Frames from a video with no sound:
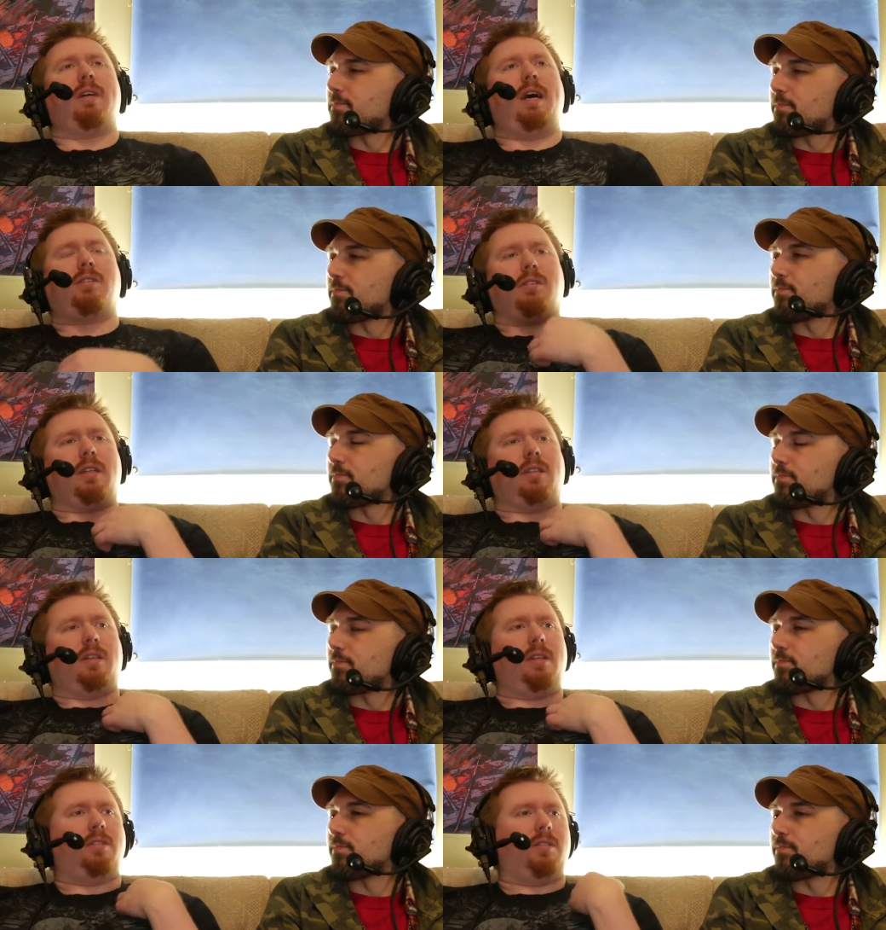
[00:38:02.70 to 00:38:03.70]
Speaker 1: attached to like the
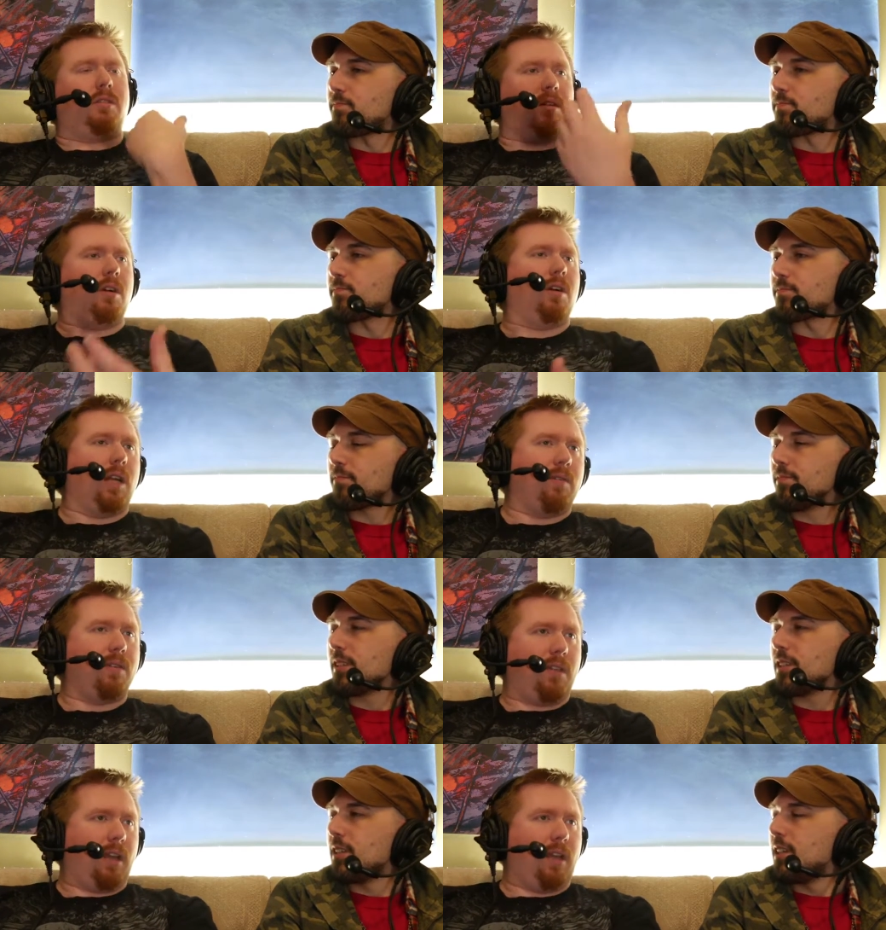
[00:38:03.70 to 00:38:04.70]
kids and to her and
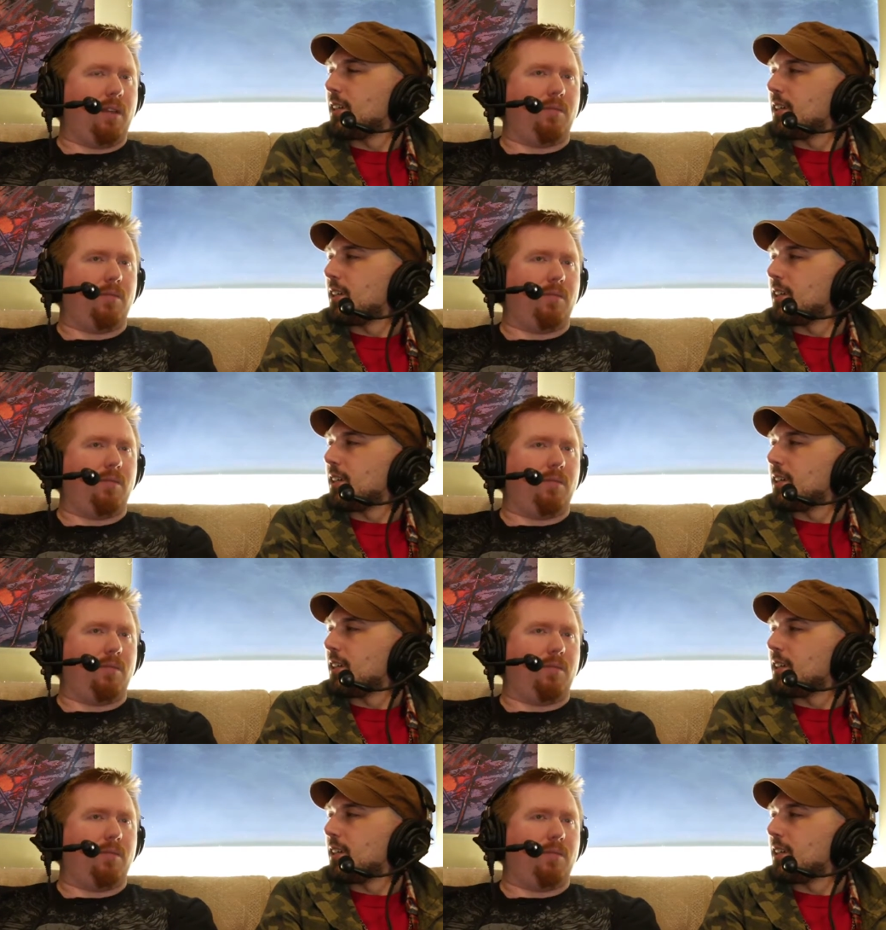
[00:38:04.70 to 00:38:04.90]
everything, and